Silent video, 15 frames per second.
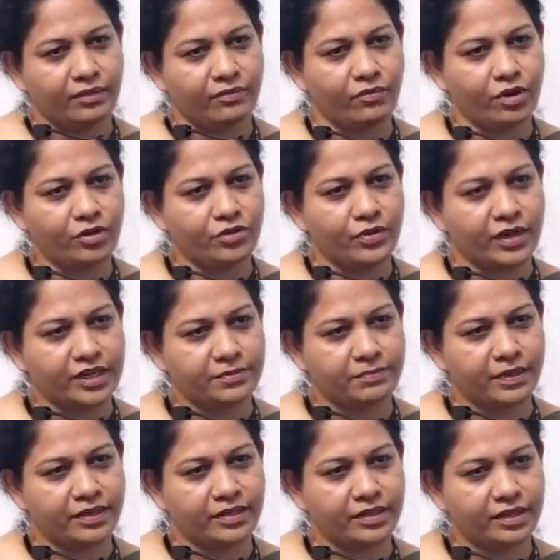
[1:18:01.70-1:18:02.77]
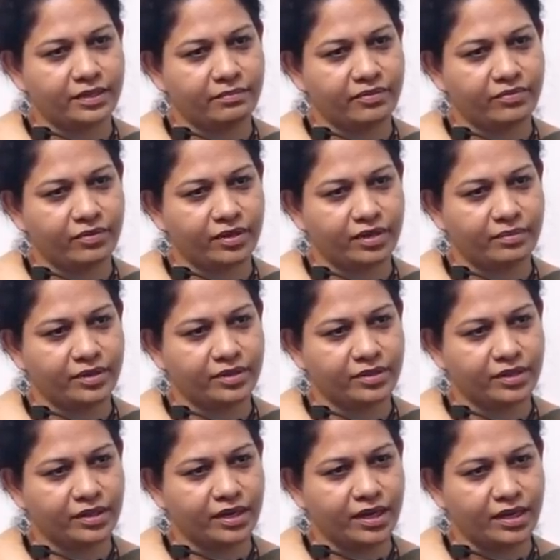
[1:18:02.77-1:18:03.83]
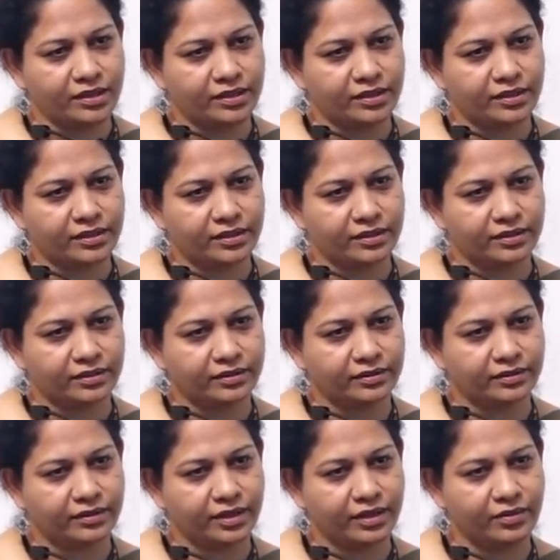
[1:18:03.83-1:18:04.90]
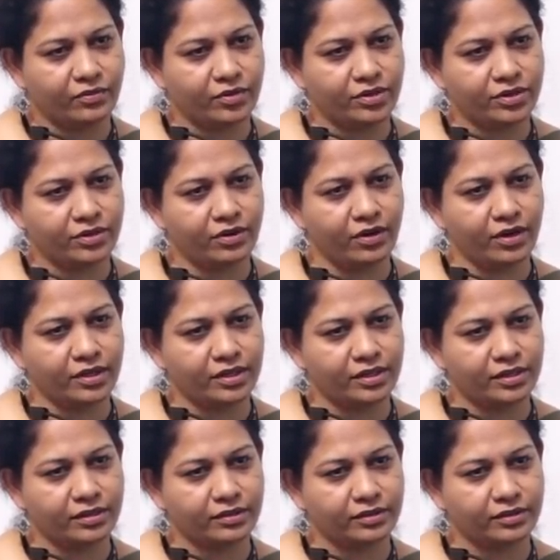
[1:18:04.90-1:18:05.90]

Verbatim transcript: what you expected before coming to the class and what you got.